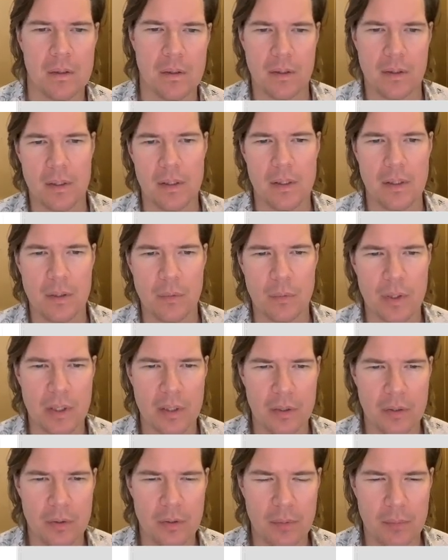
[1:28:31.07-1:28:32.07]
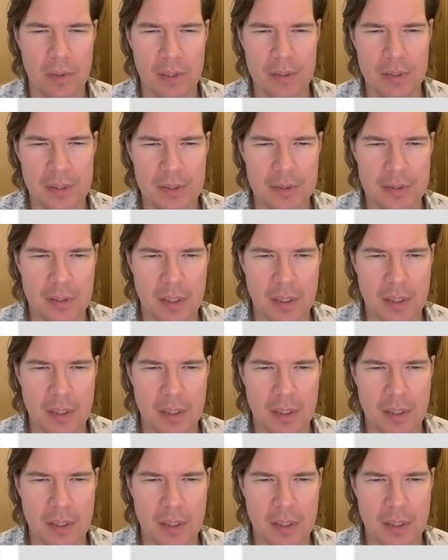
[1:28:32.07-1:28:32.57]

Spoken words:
Anything we can do to make this